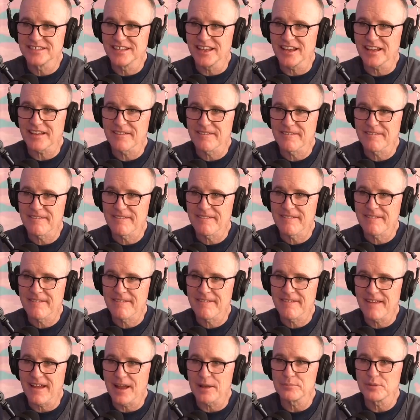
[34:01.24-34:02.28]
Yeah.
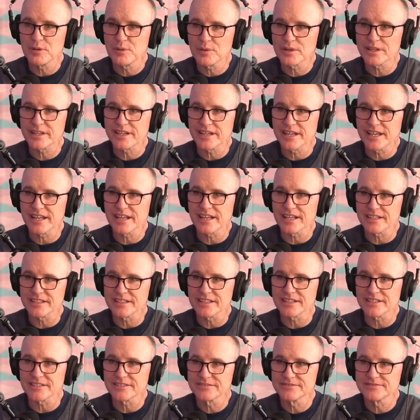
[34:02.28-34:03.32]
I'd be willing to get on there.